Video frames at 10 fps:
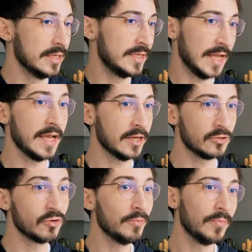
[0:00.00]
take a
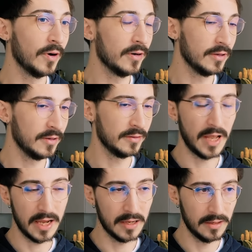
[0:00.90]
drum part, uh,
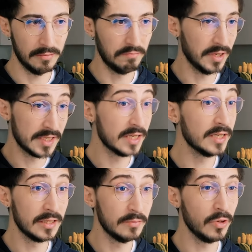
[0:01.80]
take a, a
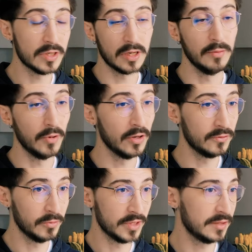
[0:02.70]
certain musical part
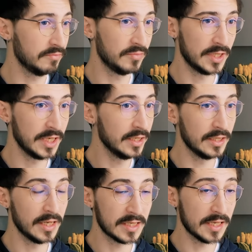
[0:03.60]
from a
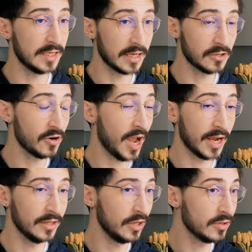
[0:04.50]
certain existing
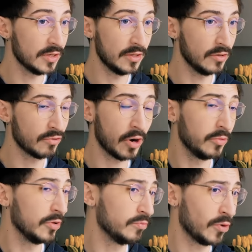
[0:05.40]
track and use it in your
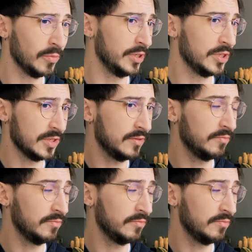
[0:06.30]
own. You'll probably just